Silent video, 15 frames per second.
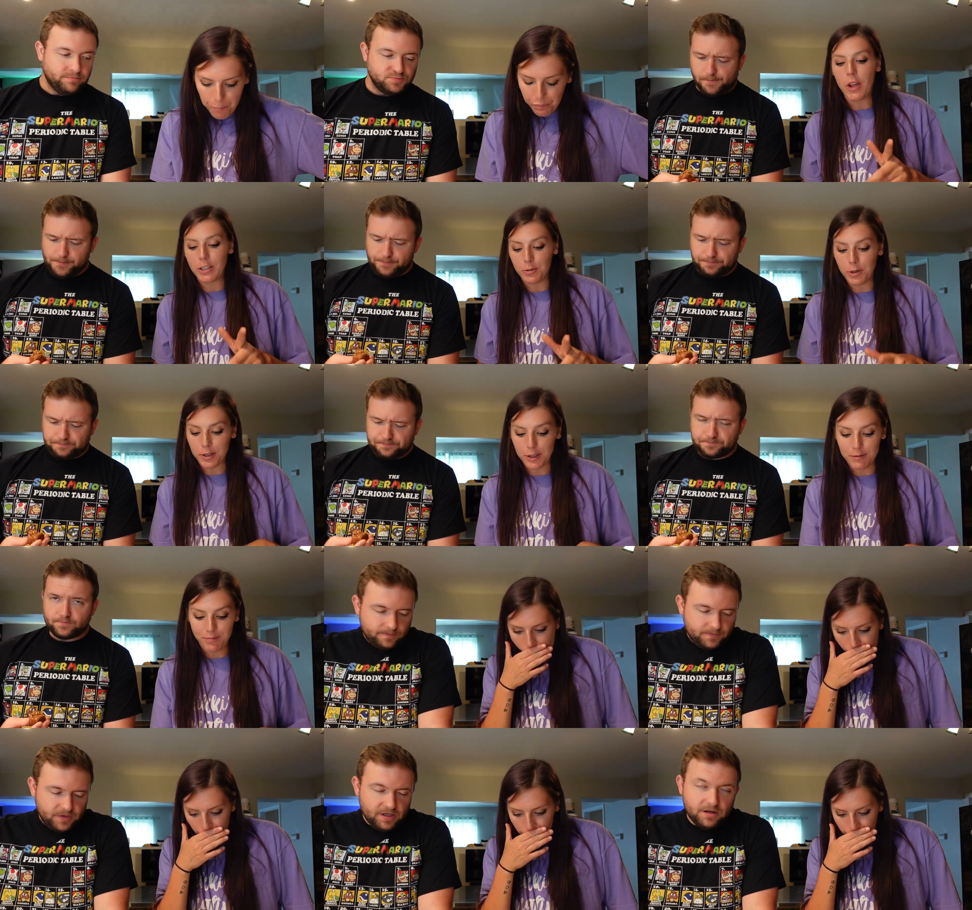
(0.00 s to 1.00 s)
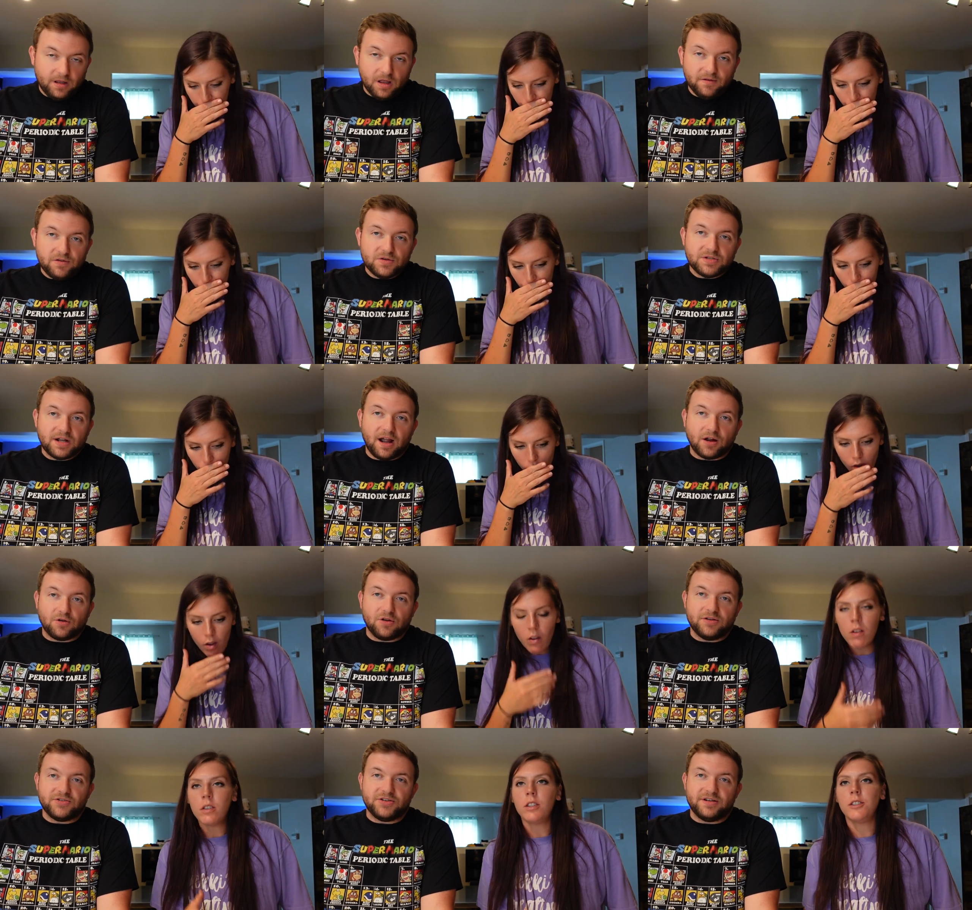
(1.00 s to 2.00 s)
Speaker 1: That's really good. I love. There's like a
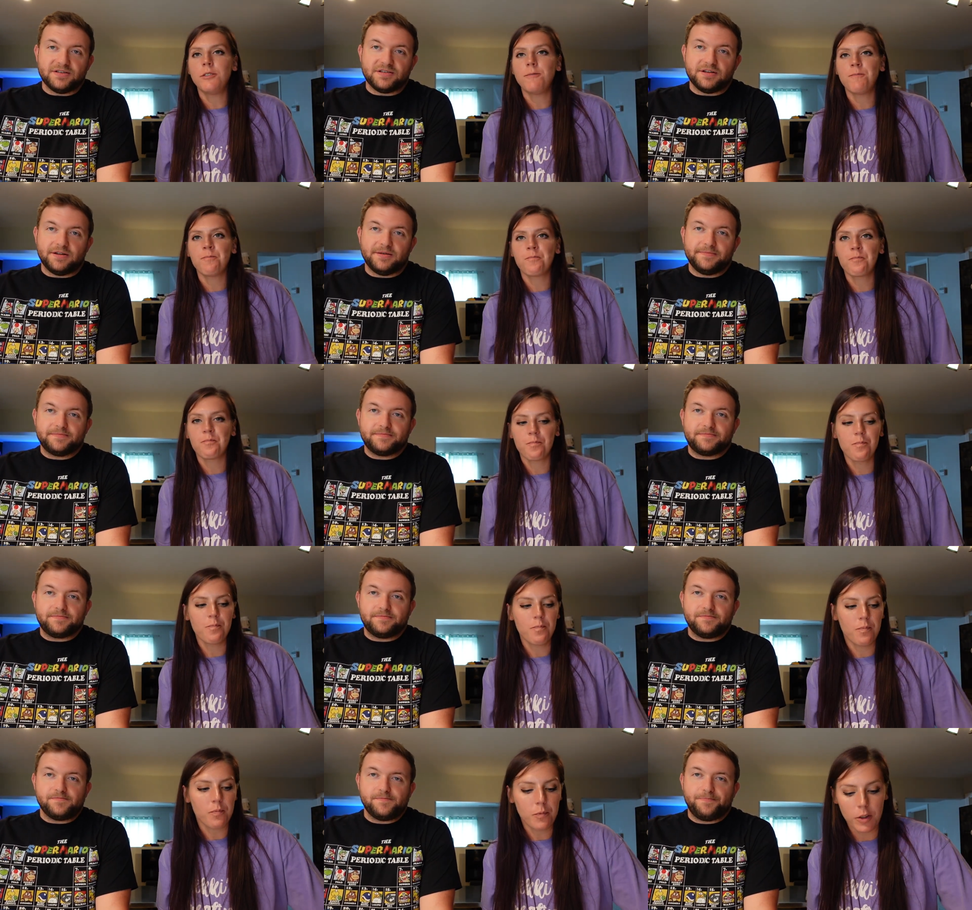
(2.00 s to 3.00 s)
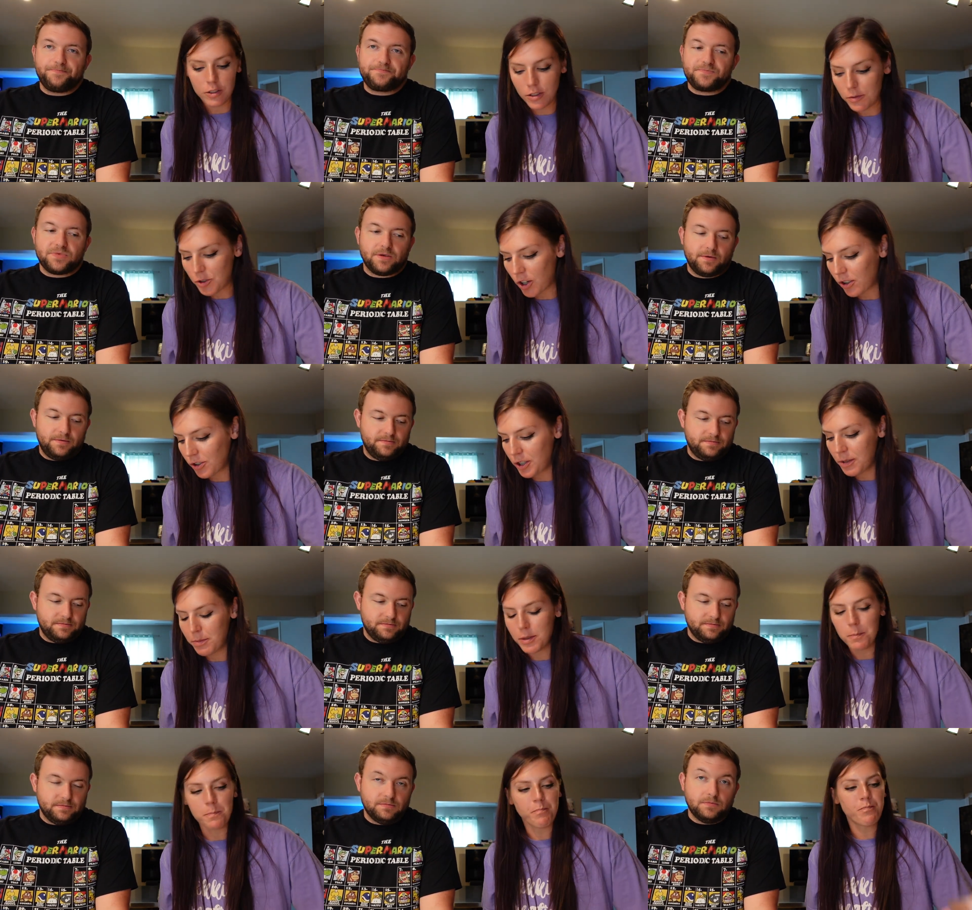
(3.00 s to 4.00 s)
crunchiness in it. There's chocolate
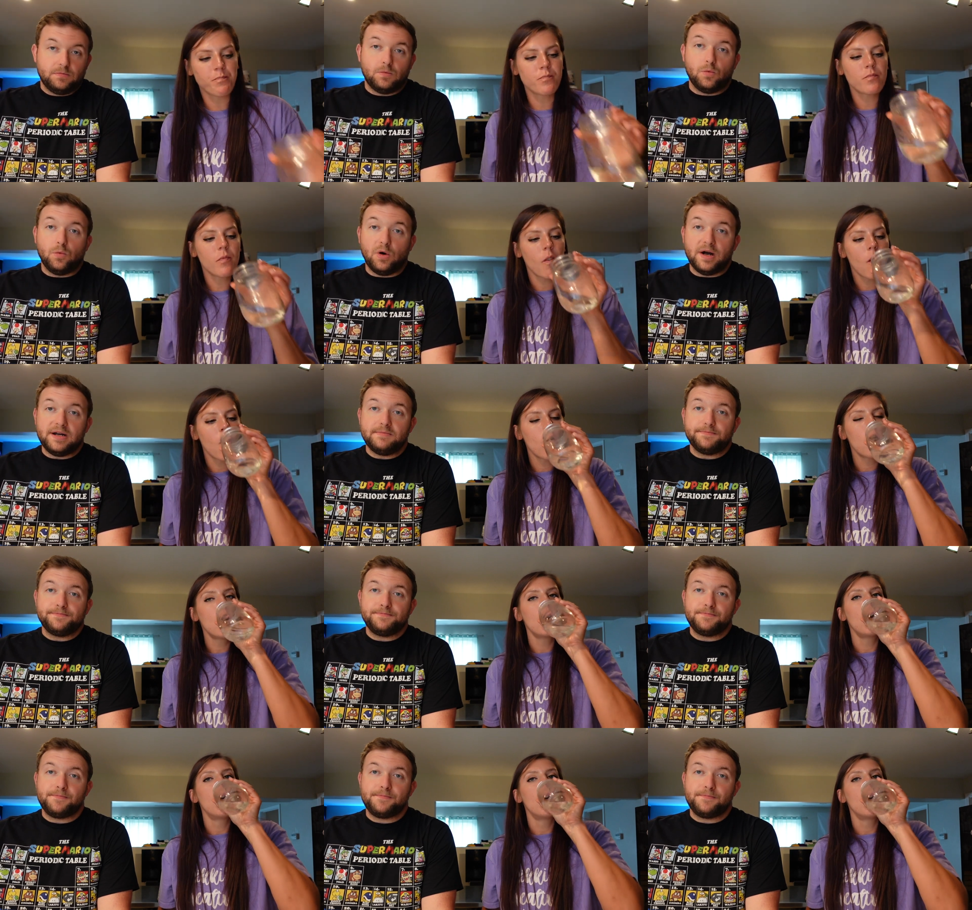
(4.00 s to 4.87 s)
chips. What?